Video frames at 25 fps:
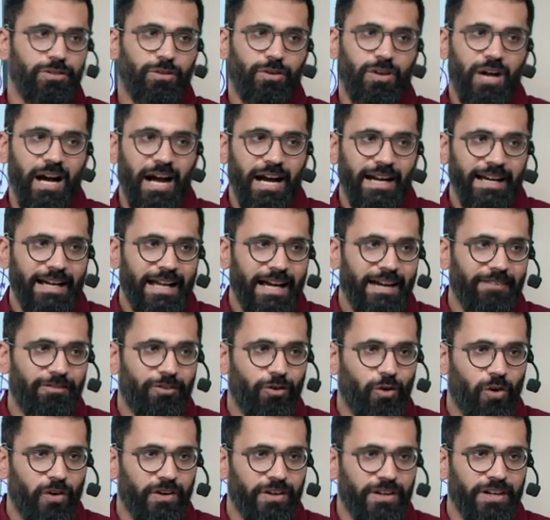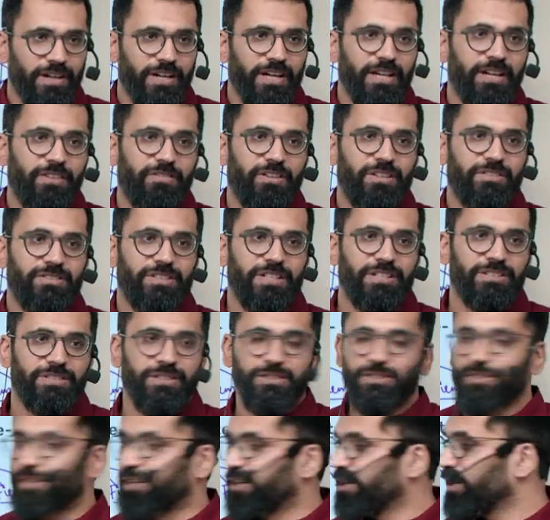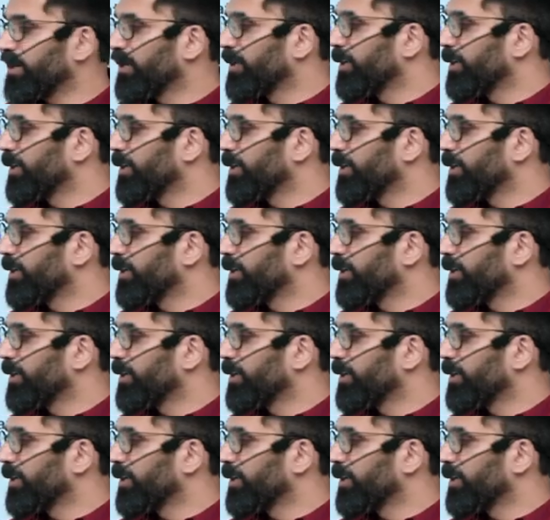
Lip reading: you can't have quantitative restrictions on